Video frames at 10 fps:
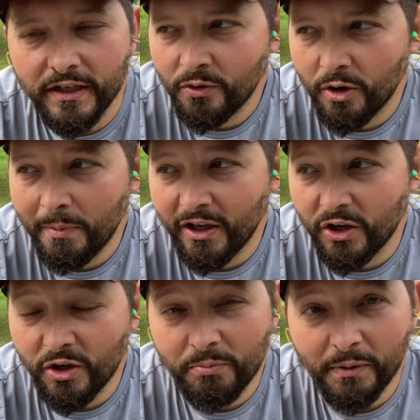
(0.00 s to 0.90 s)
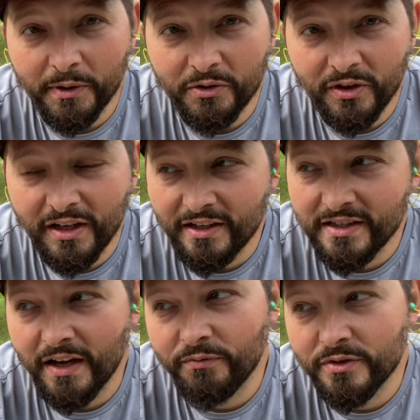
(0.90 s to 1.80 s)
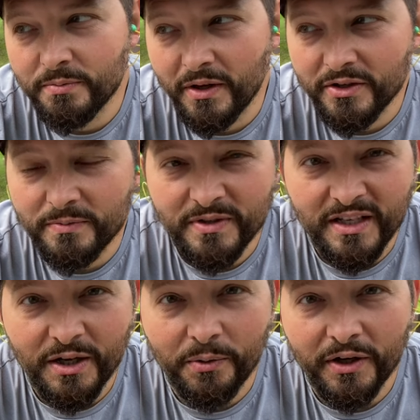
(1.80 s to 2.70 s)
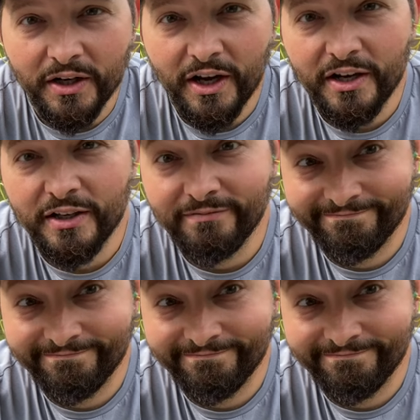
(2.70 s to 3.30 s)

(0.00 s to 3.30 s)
You wanna make a good memory with your kids, have them smell some cedar when you're cutting it.